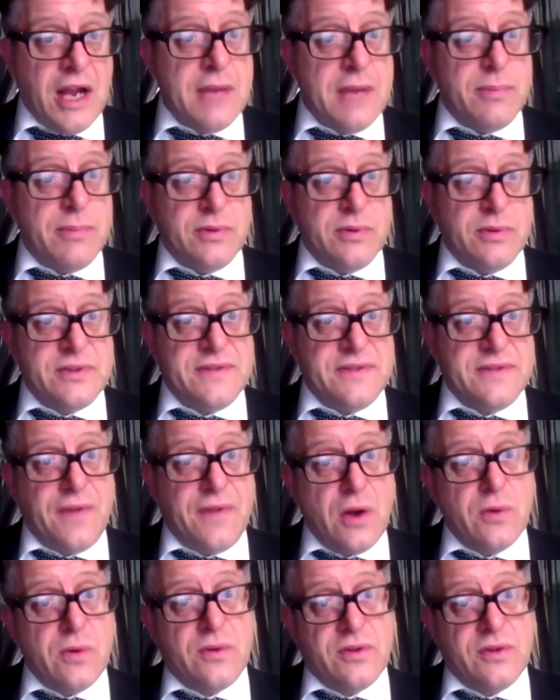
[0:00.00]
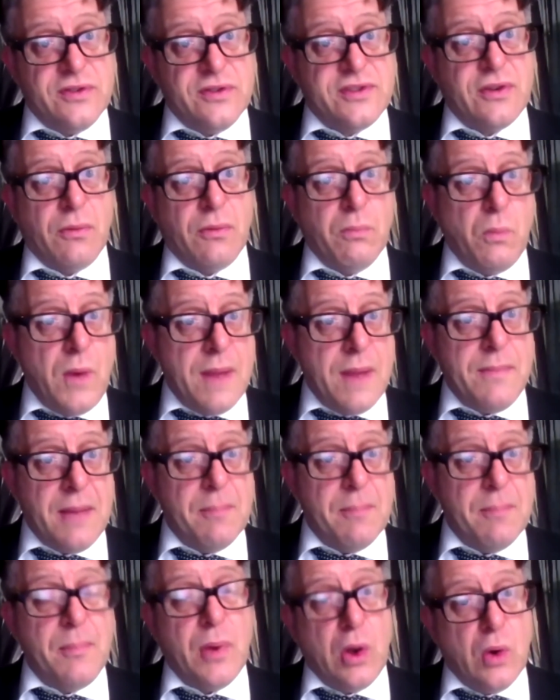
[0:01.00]
to focus on women, but
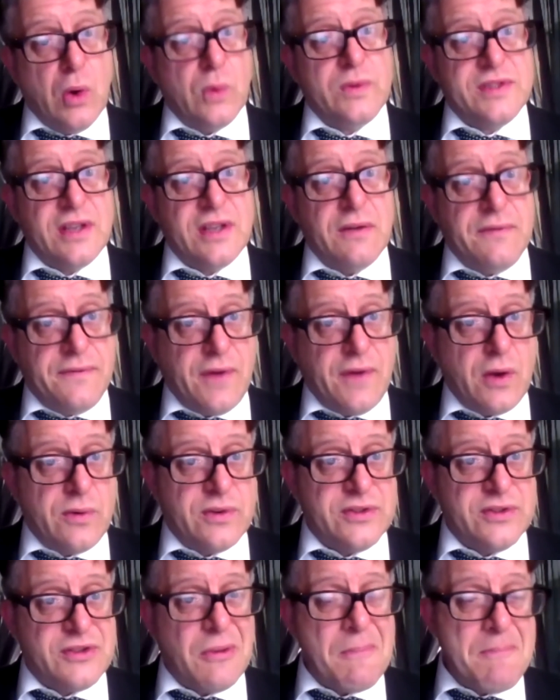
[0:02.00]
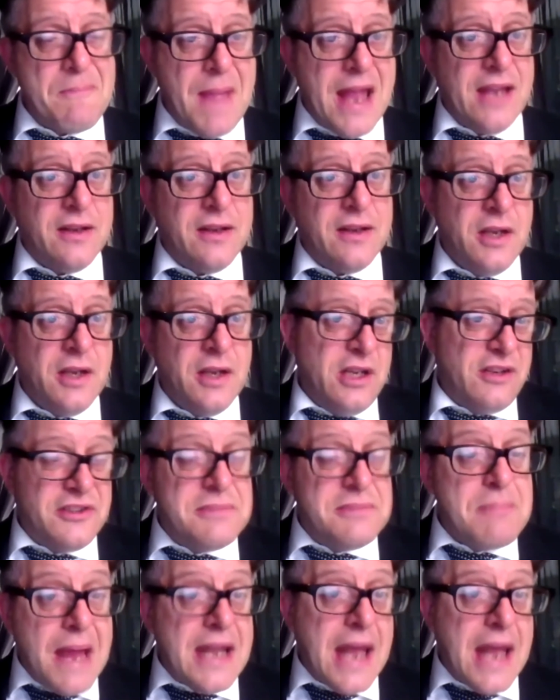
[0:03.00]
also focus on men, because
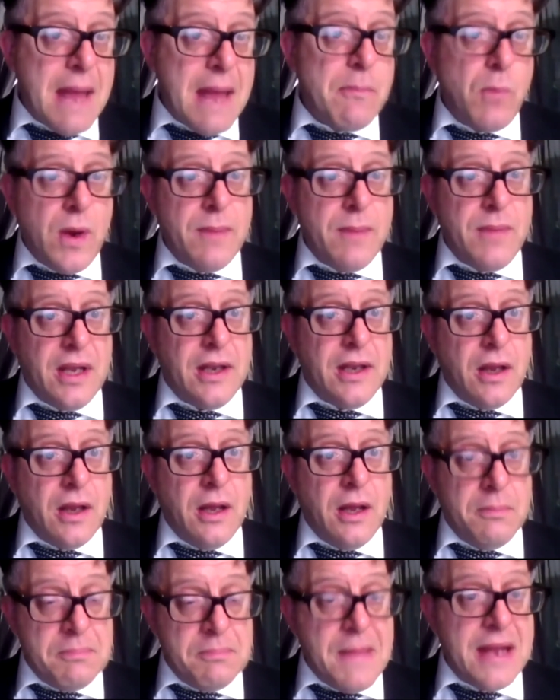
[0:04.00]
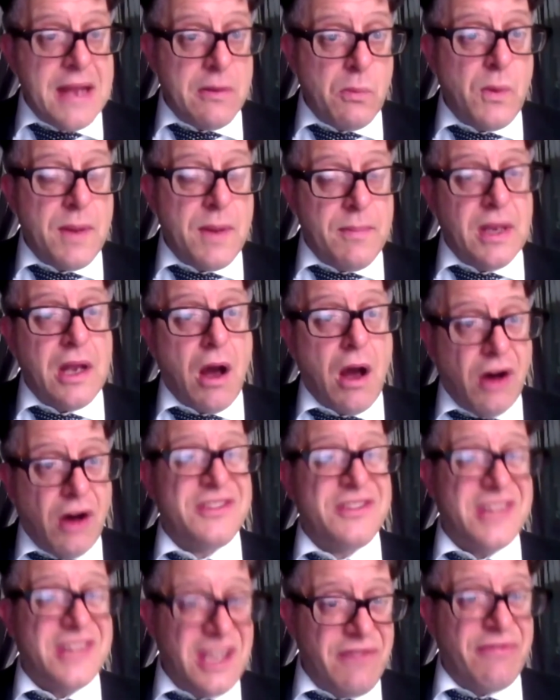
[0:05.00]
men and women are
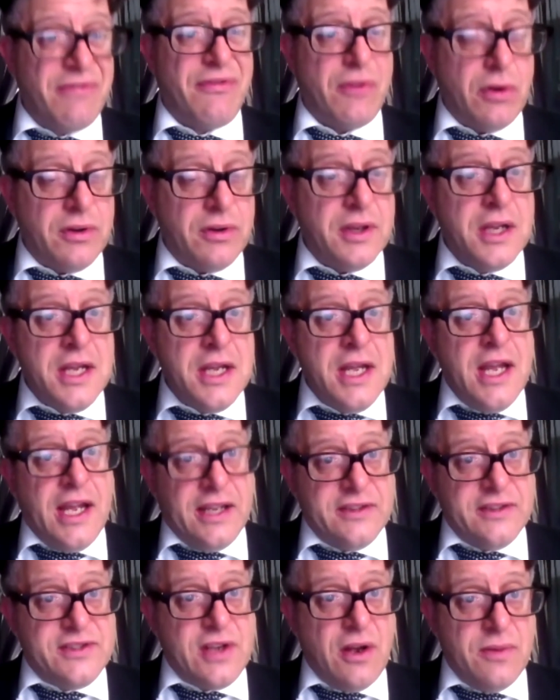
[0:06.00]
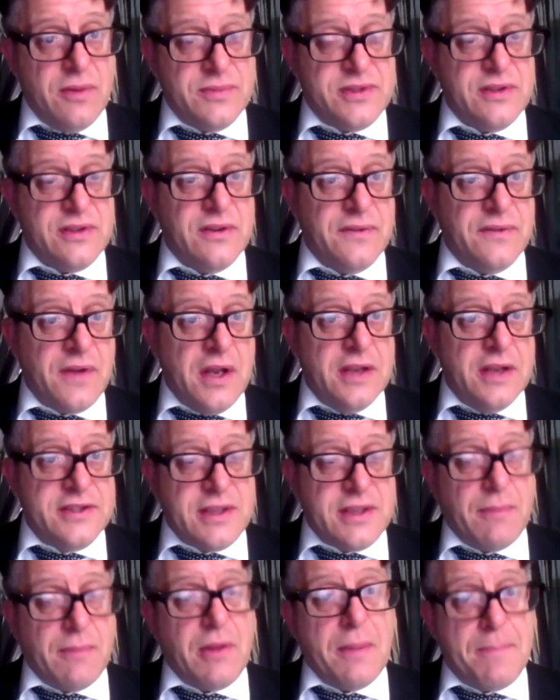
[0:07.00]
different in terms of
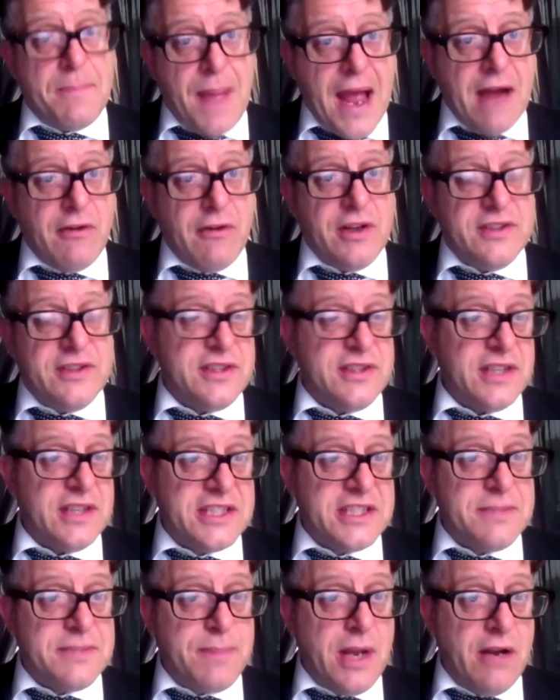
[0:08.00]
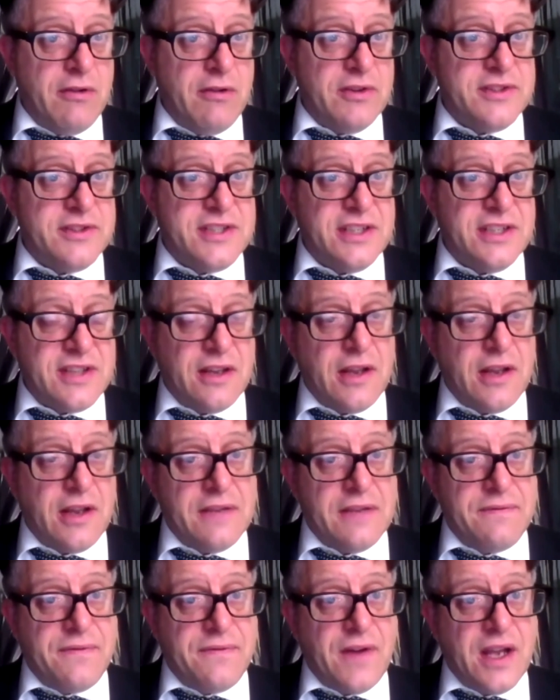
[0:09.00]
some of the barriers and experiences that
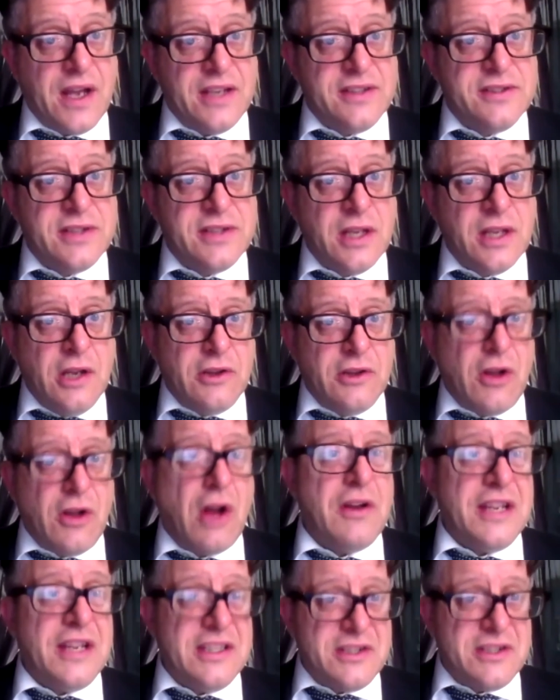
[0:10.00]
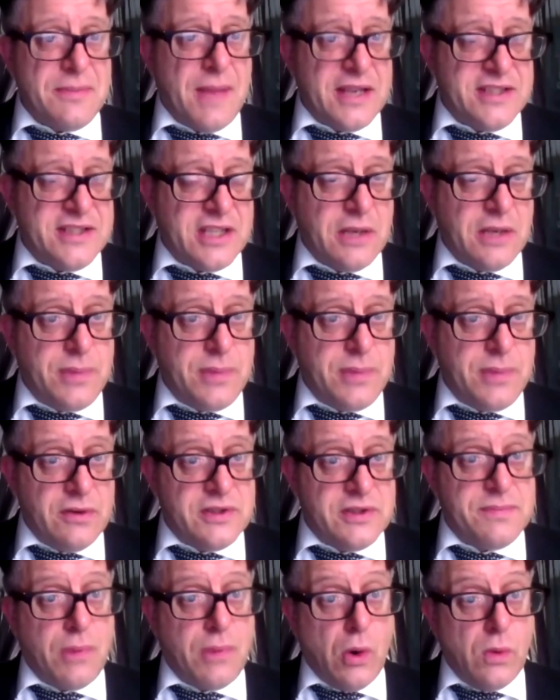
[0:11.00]
they face, not only in domestic
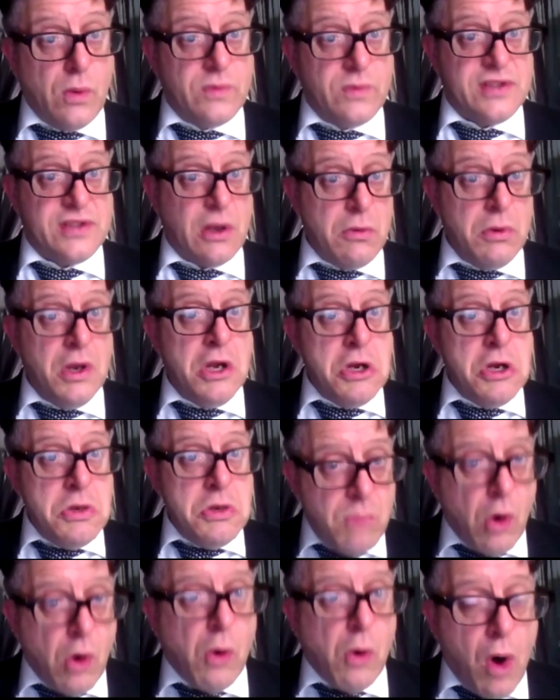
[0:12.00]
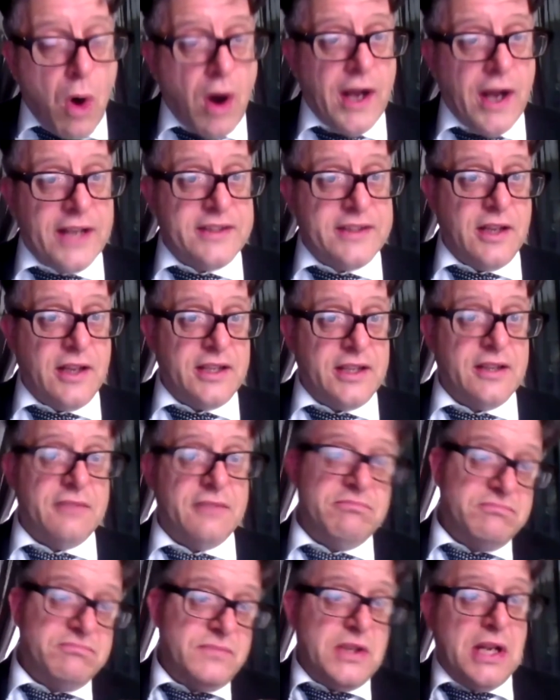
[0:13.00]
abuse, but also more widely.
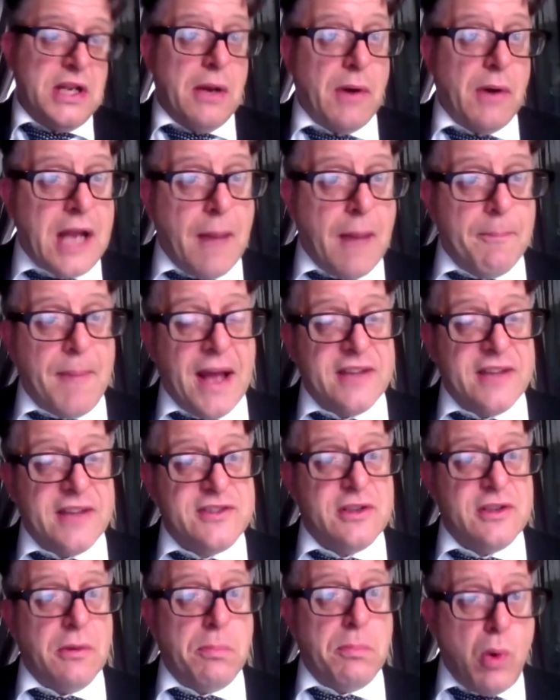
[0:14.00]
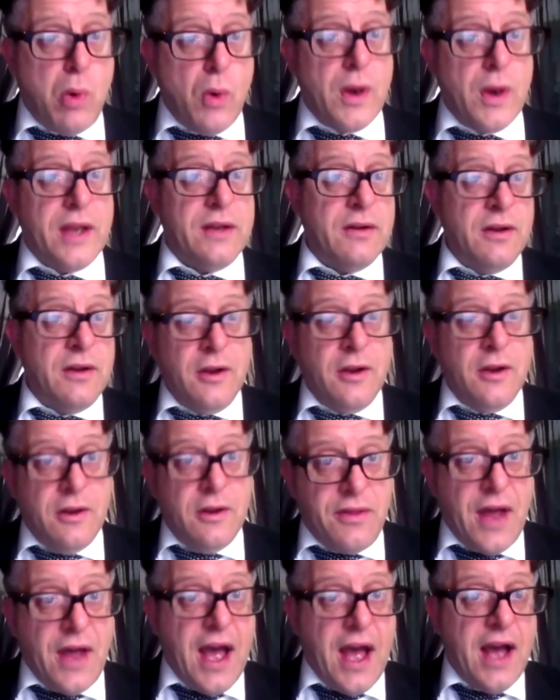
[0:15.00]
And, you know, I come back to the point
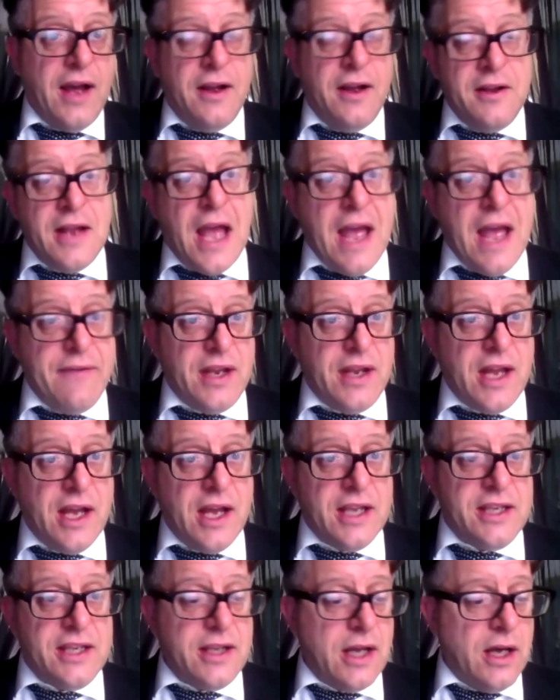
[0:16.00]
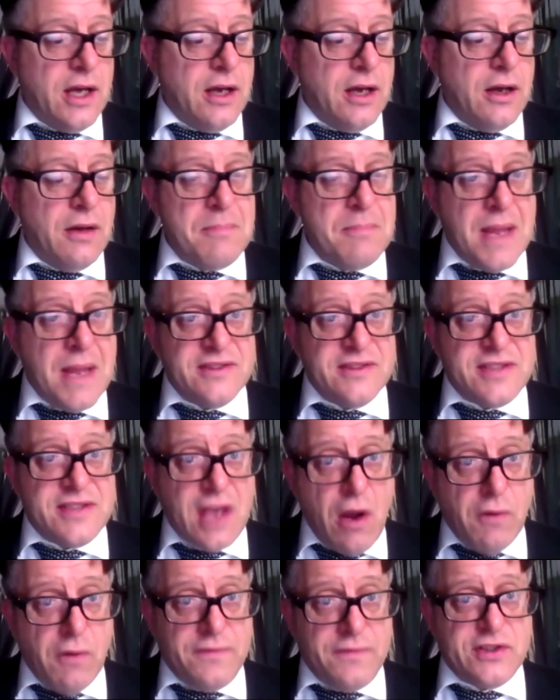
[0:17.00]
that having a men's
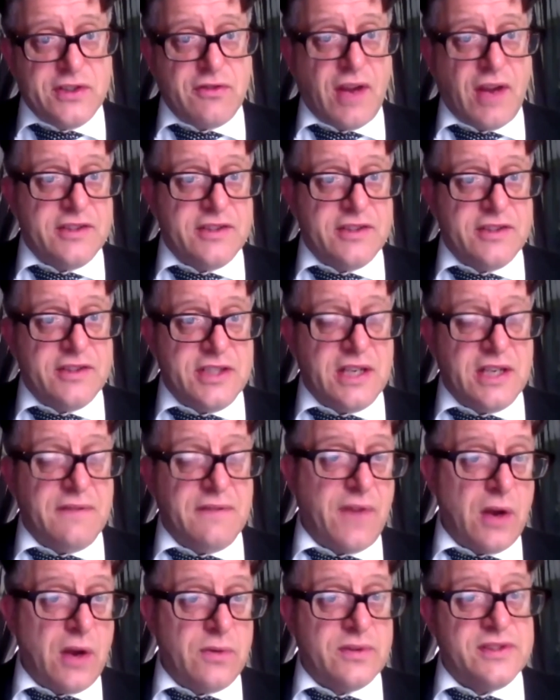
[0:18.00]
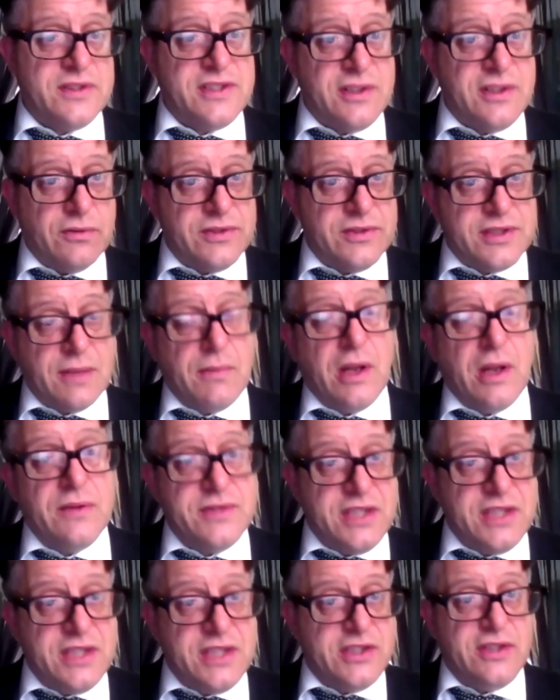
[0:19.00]
health strategy focusing on some of
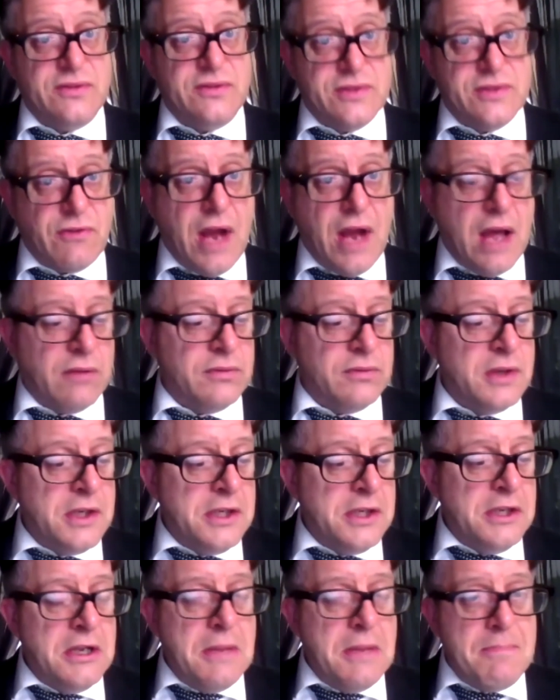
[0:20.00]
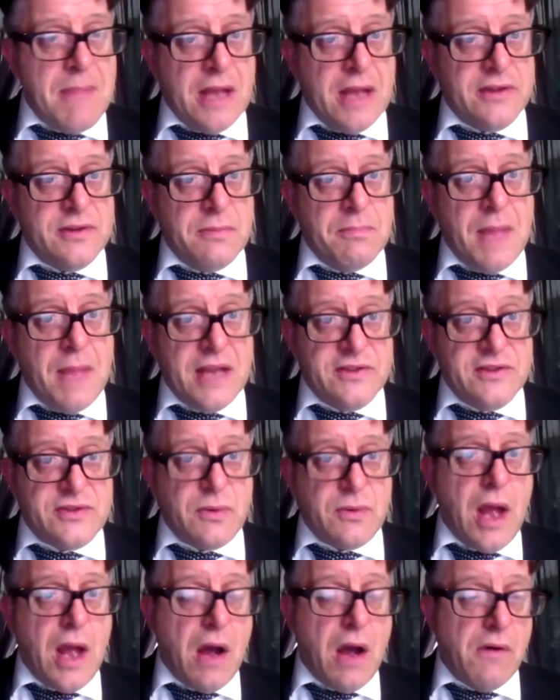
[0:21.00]
those issues around
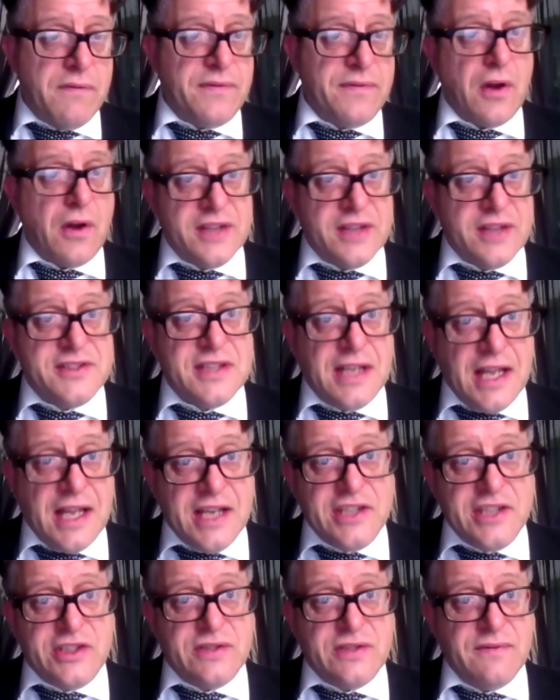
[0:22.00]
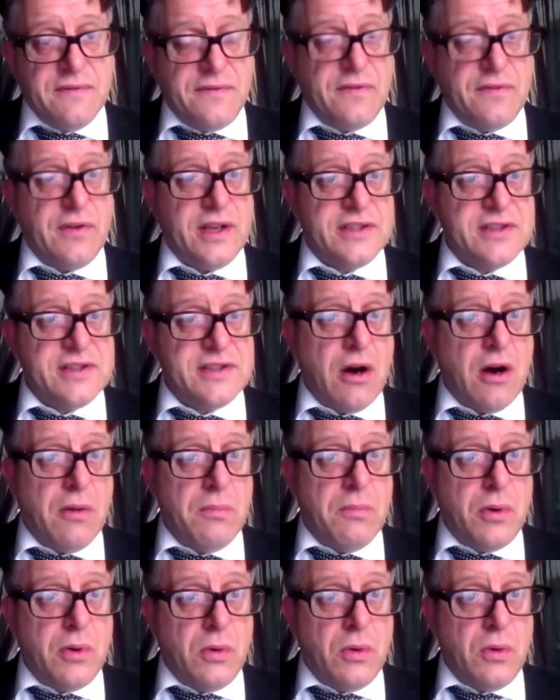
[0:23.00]
mental health and isolation, for
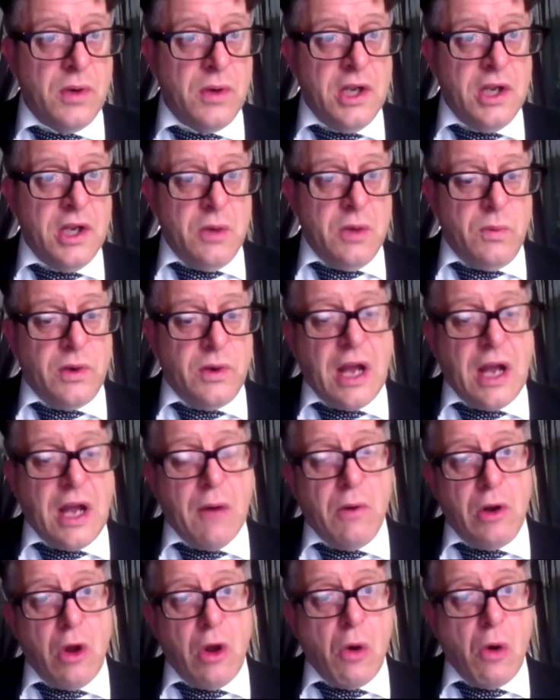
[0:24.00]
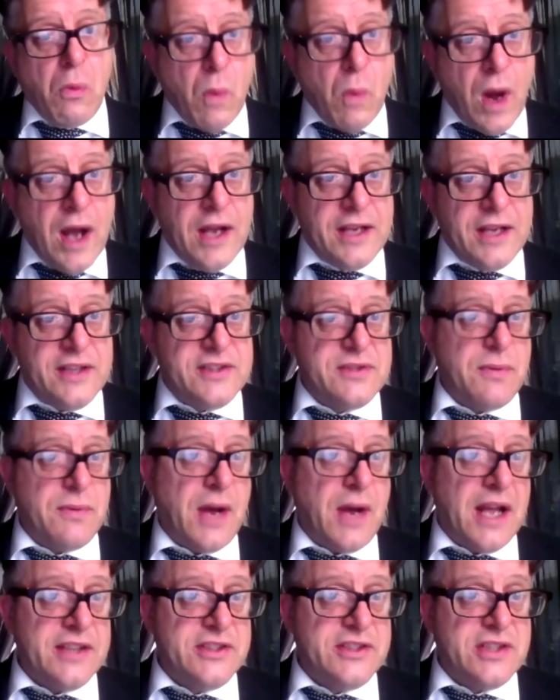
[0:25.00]
example, would go a long way to
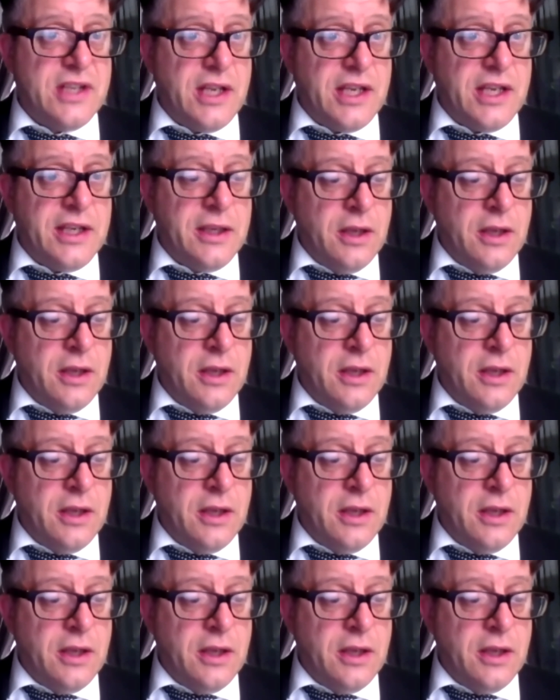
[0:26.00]
actually